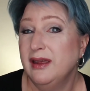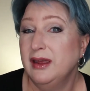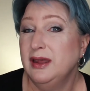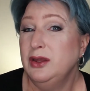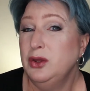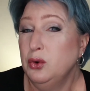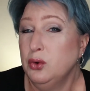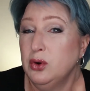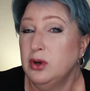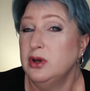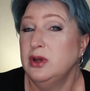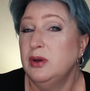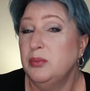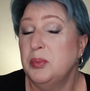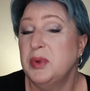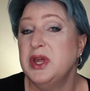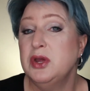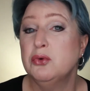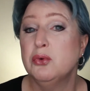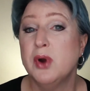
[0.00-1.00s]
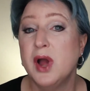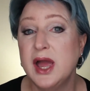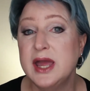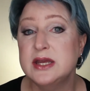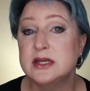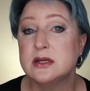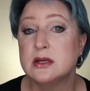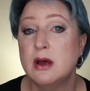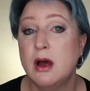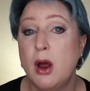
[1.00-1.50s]
You could be
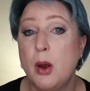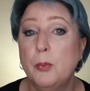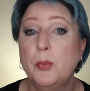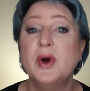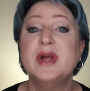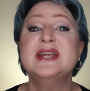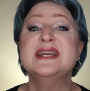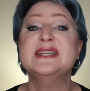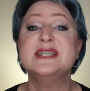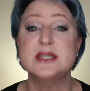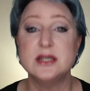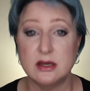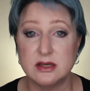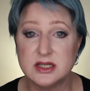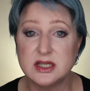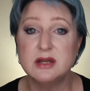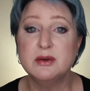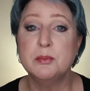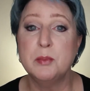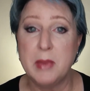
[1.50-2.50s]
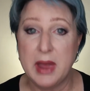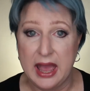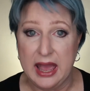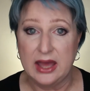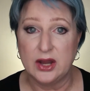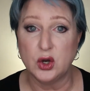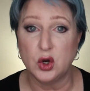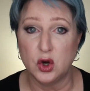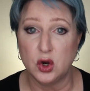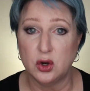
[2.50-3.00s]
right, but it doesn't
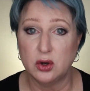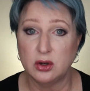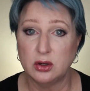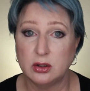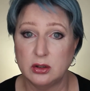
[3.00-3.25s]
matter.